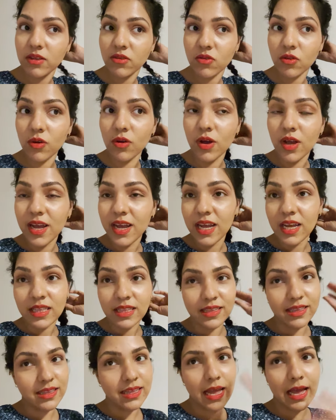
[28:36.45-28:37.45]
So
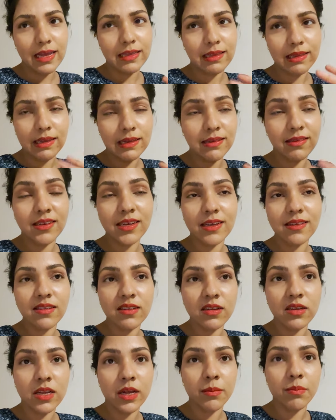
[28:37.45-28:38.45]
that is just
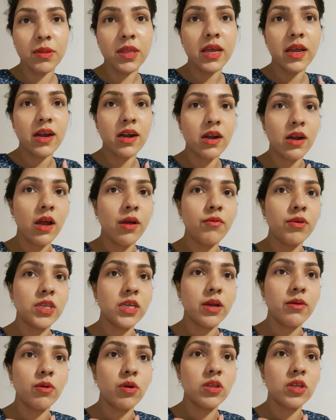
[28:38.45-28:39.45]
a tip there which
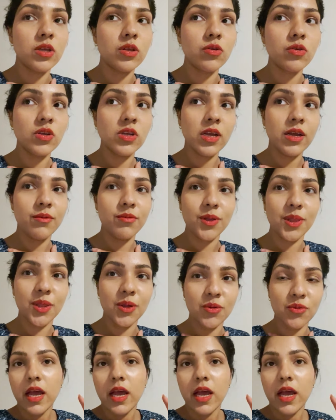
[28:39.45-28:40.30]
I wanted to share with you.